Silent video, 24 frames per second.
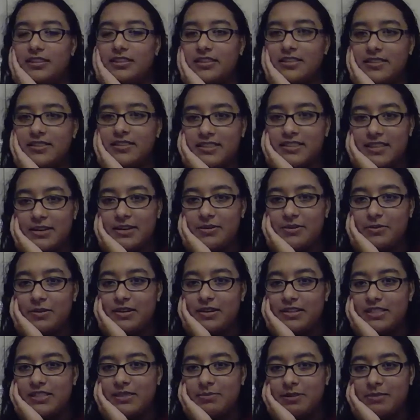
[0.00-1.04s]
Does anyone
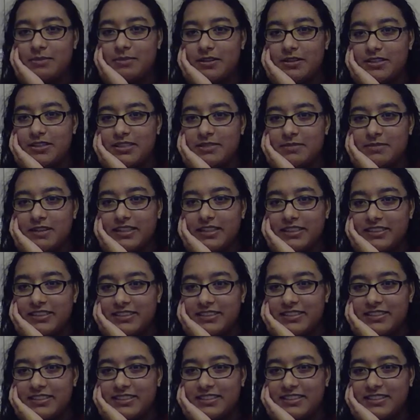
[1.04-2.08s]
want to spitball some ideas?